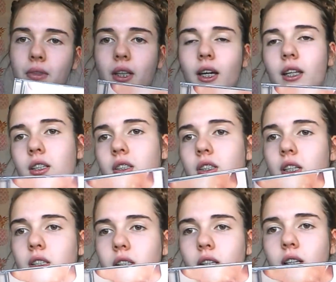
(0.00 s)
Yeah, that just
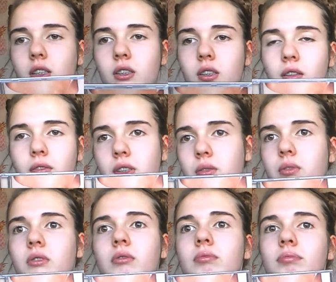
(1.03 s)
says that I just love this one.